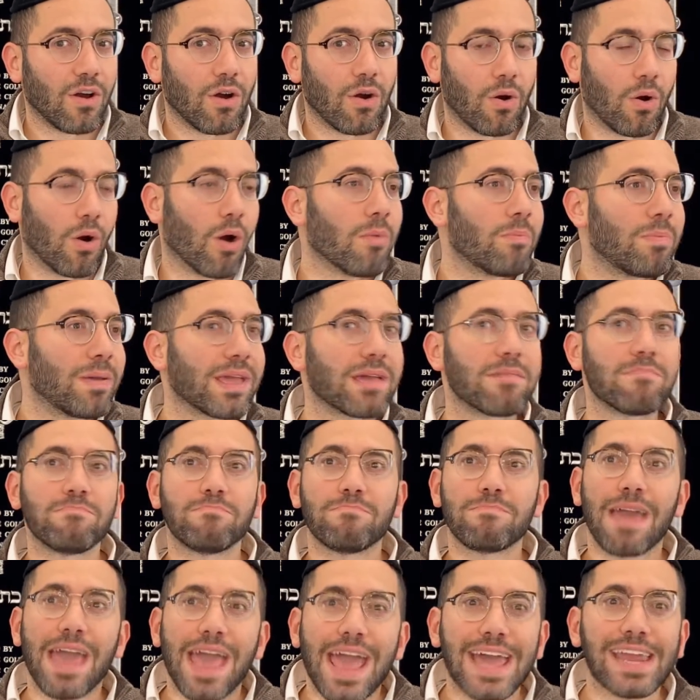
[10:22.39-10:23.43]
Or be a
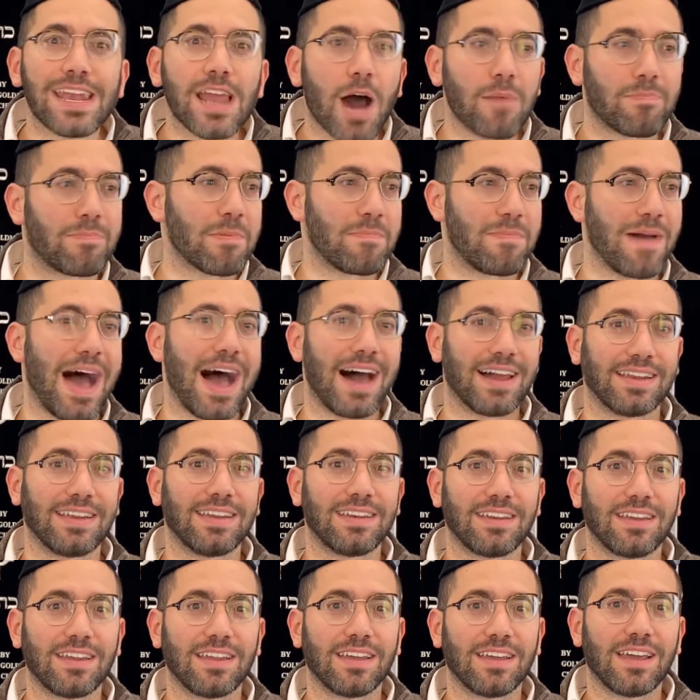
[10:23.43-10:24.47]
man up about
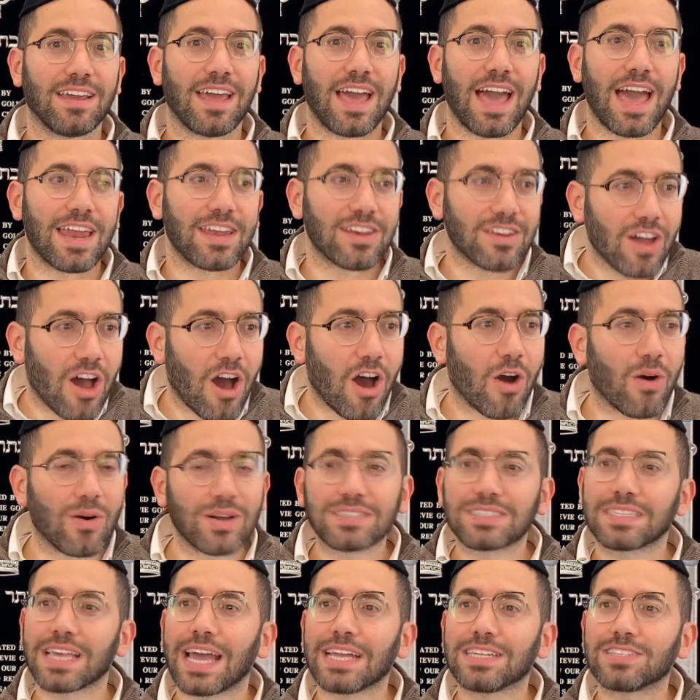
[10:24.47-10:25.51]
it and no,
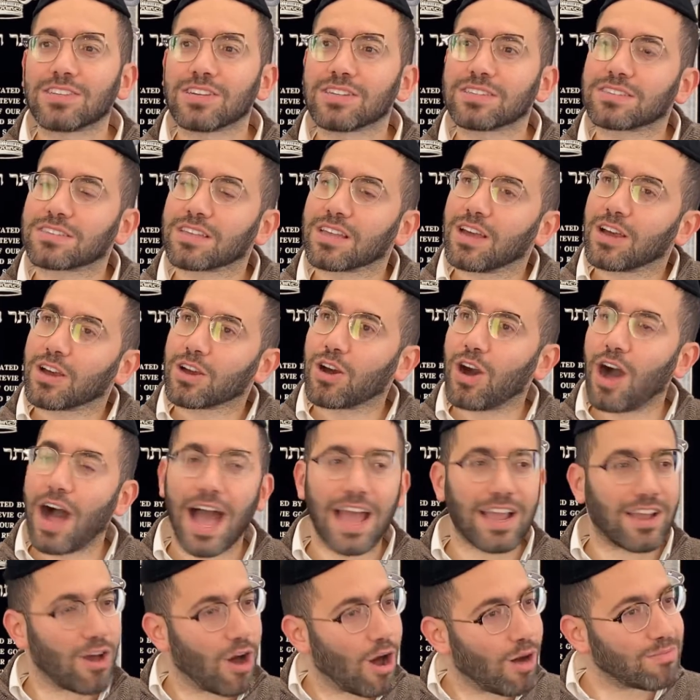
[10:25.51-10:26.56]
and, and just
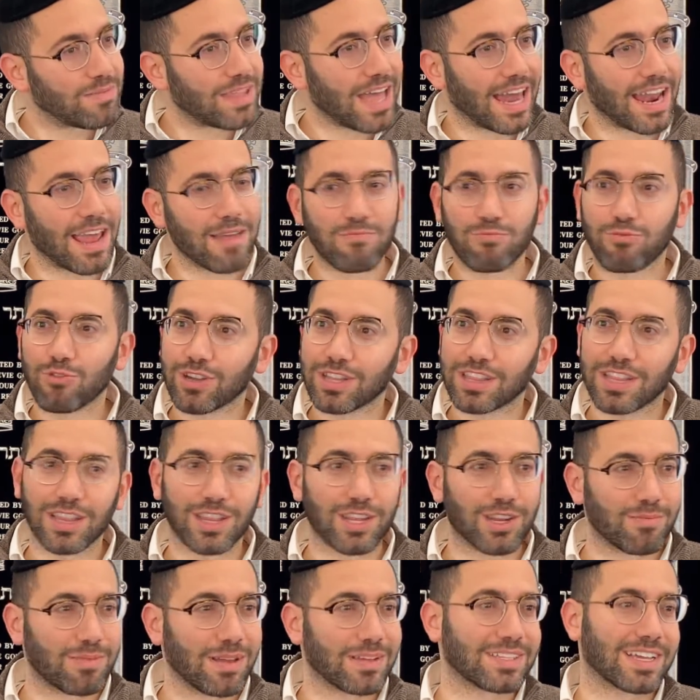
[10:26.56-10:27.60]
I calmed down. I breathed a
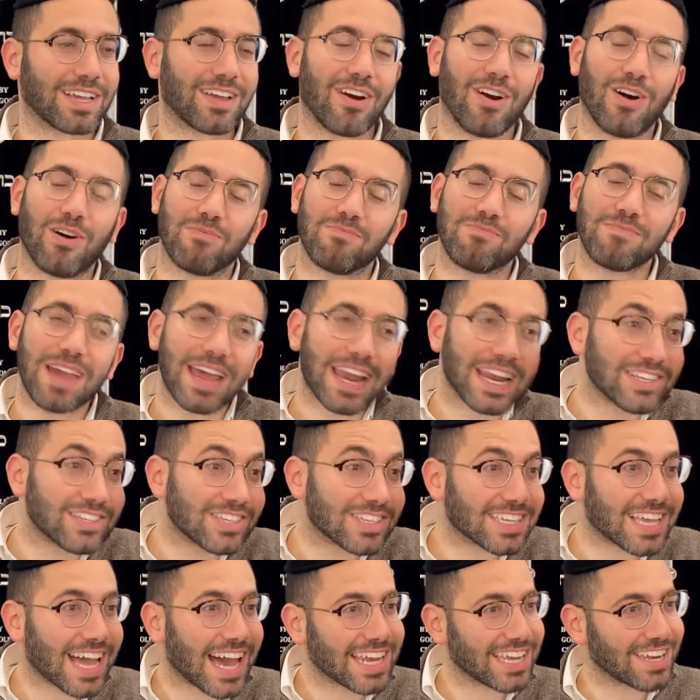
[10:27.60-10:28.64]
little bit. I was like, oh man, I
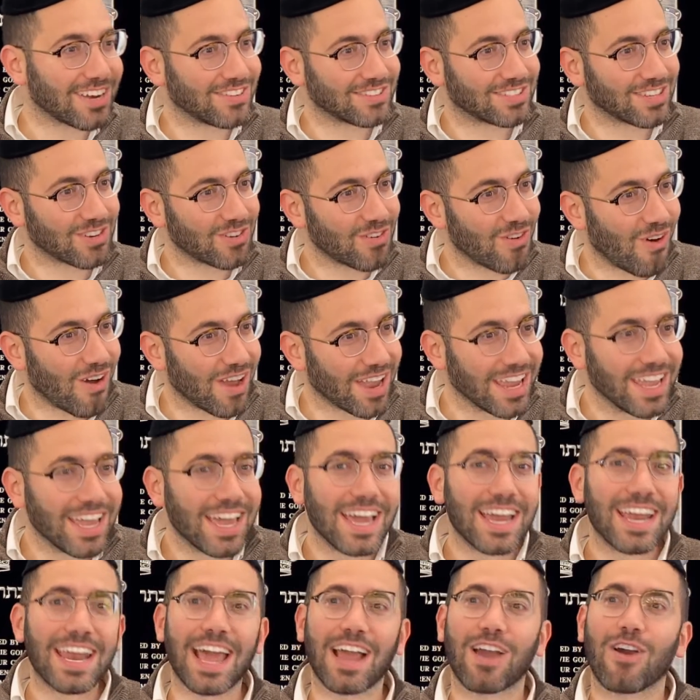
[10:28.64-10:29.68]
just got it. You know, it's annoying.
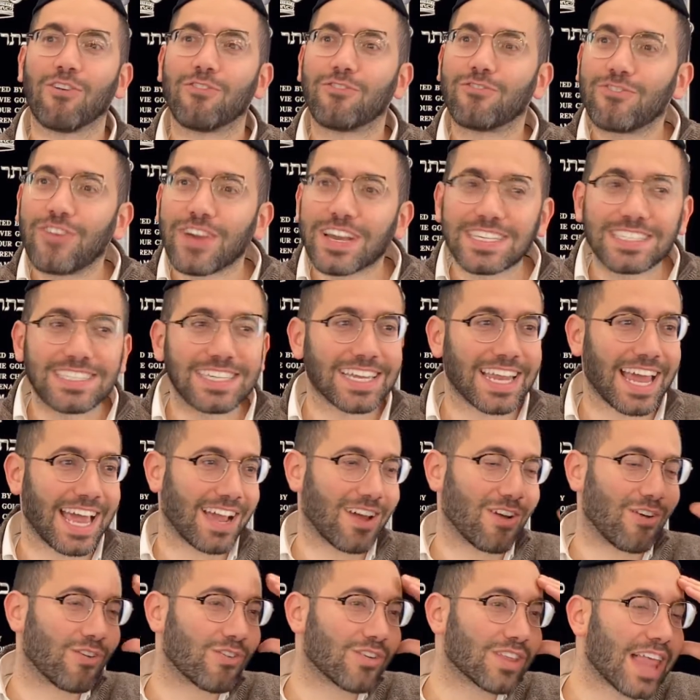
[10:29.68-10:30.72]
And I go fix it. And I
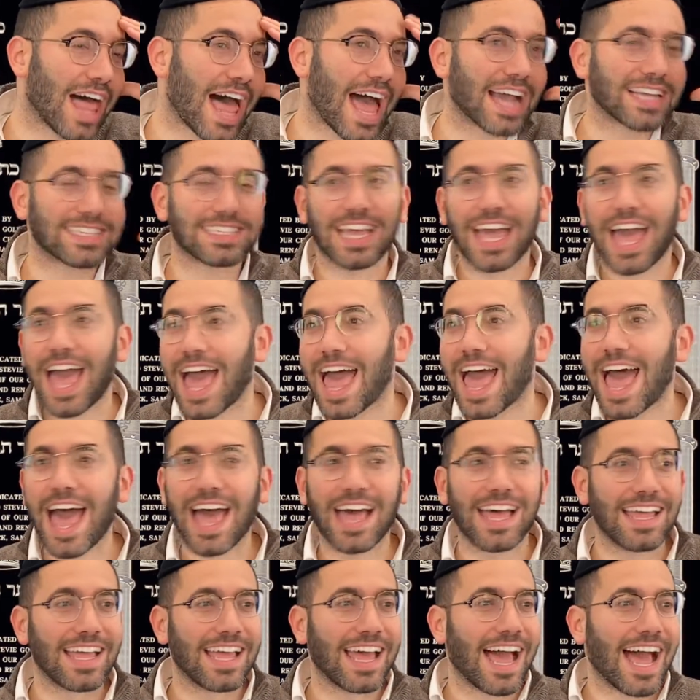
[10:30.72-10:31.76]
go relax.
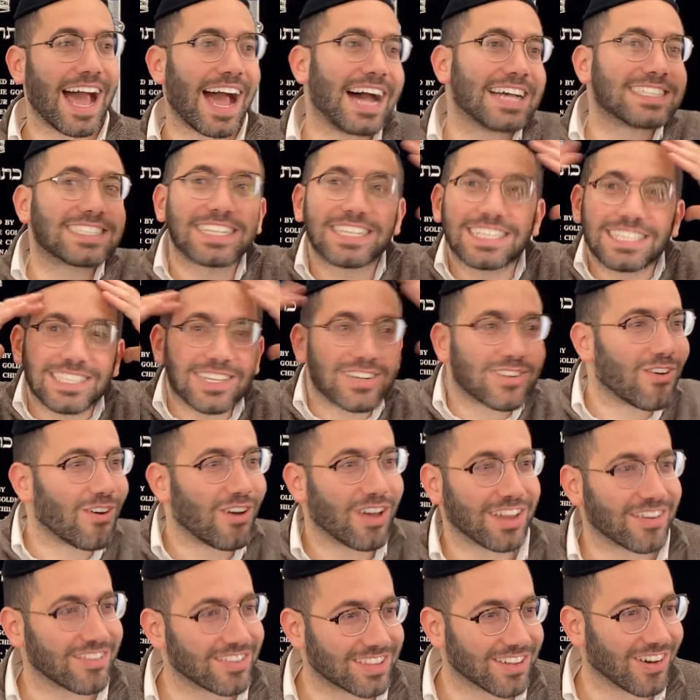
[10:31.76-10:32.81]
Ah, as it is
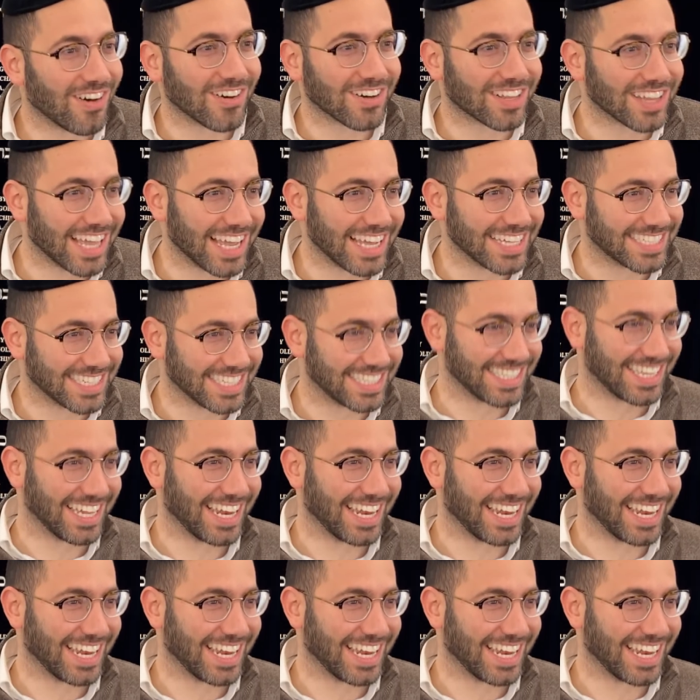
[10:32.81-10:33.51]
annoying with the whole glasses,